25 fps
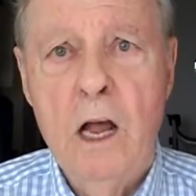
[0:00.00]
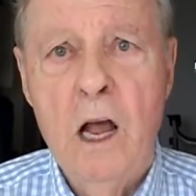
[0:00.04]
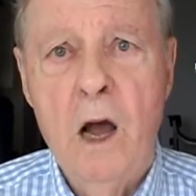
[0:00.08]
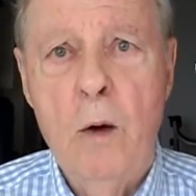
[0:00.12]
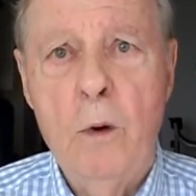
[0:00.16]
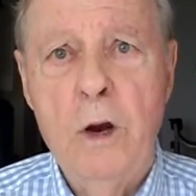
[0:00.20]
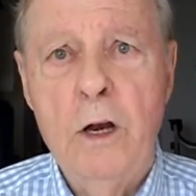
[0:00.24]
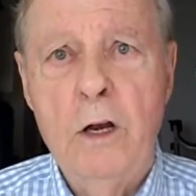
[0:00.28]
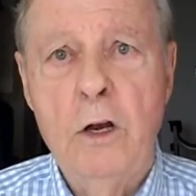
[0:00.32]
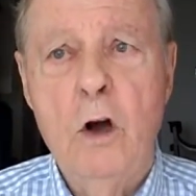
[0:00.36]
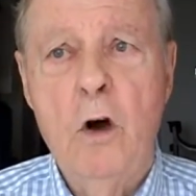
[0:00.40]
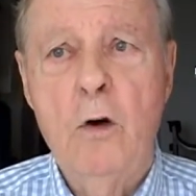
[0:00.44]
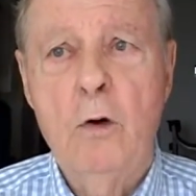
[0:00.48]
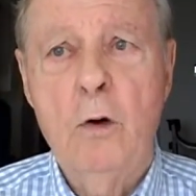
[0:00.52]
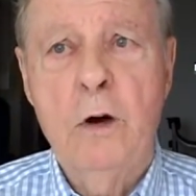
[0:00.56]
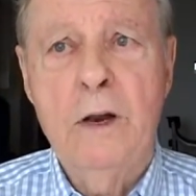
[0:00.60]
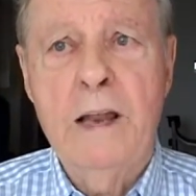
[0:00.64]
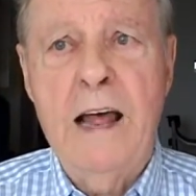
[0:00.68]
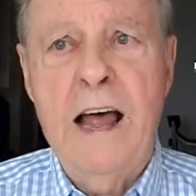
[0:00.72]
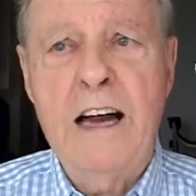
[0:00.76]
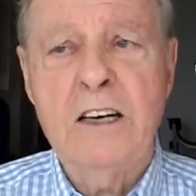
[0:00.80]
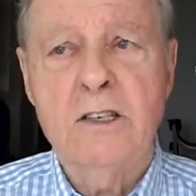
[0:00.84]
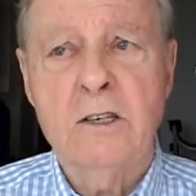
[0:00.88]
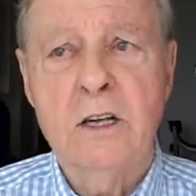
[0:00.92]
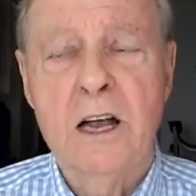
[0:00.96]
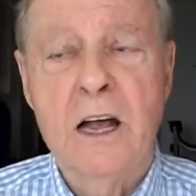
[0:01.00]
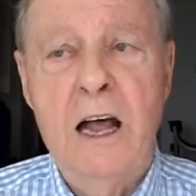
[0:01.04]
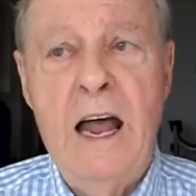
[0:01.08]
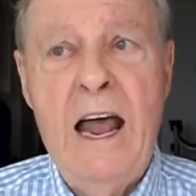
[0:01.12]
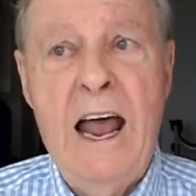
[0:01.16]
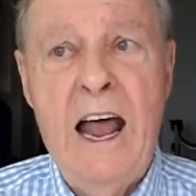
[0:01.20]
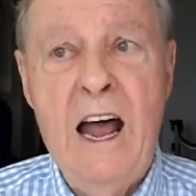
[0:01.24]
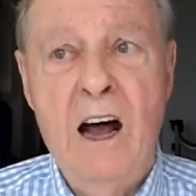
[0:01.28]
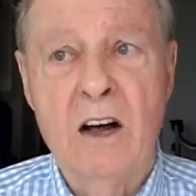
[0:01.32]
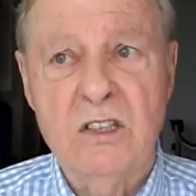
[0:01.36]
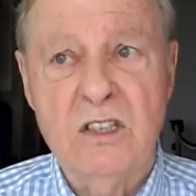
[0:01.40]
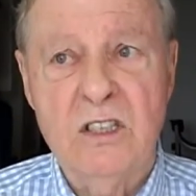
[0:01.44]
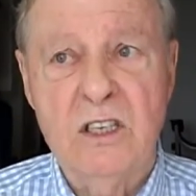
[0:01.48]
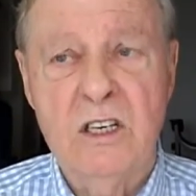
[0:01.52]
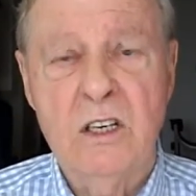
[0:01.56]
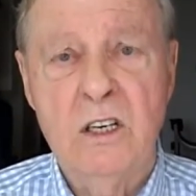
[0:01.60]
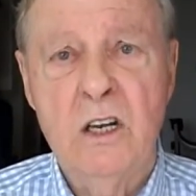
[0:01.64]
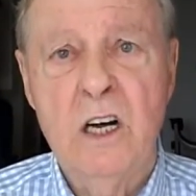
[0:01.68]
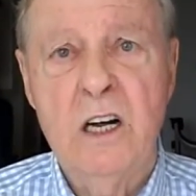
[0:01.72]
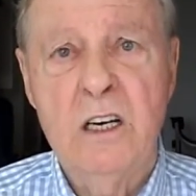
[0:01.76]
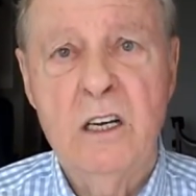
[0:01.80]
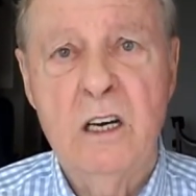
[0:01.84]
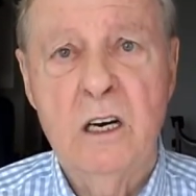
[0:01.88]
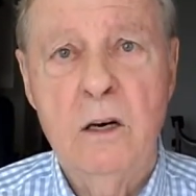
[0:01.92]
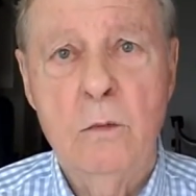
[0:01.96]
And we'd go to an actually a house in
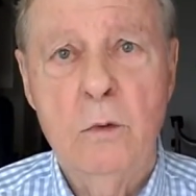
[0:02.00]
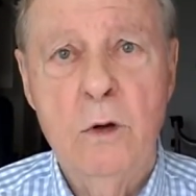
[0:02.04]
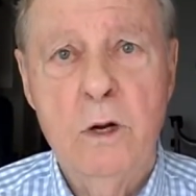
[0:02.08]
London.